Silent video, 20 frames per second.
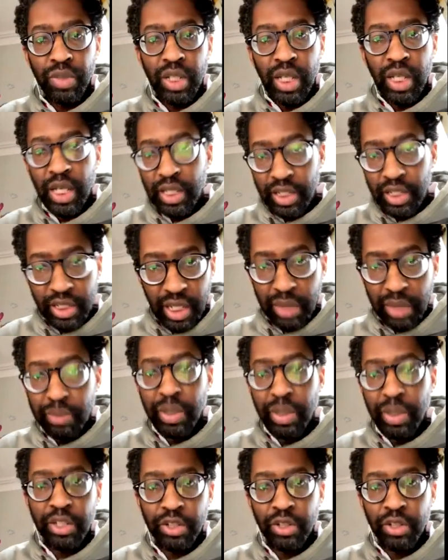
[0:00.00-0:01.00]
in the same
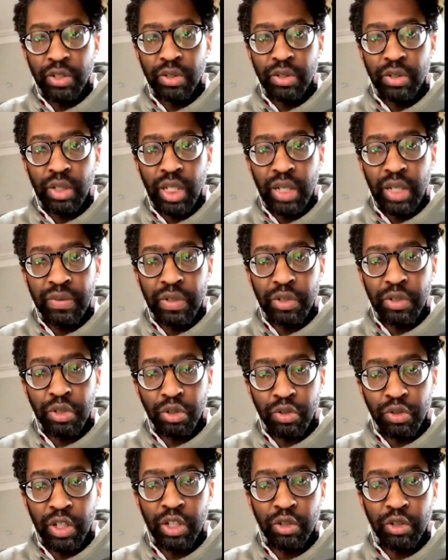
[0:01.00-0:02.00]
patient, even though it's a
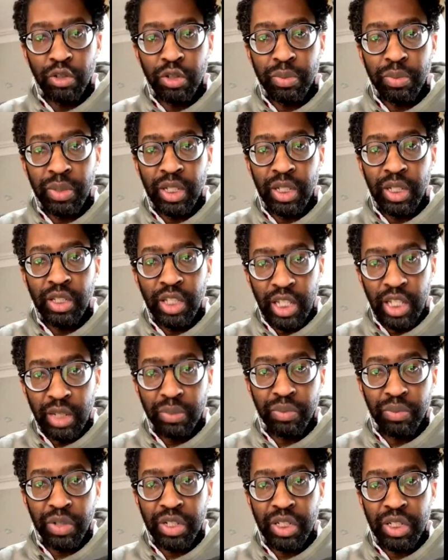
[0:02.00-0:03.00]
craniotomy,
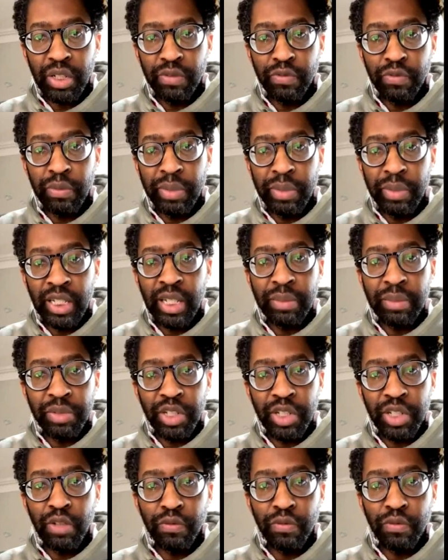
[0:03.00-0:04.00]
decompressive for malignant
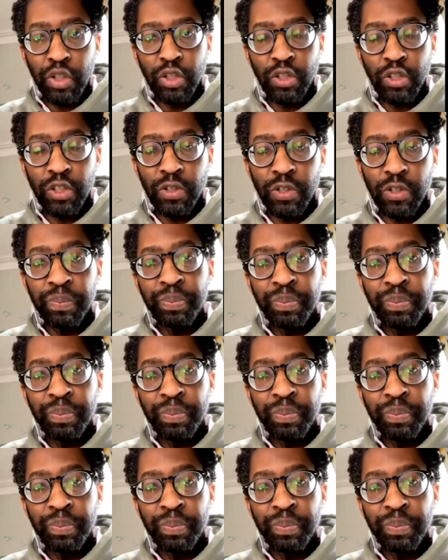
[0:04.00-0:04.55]
MCA infarction.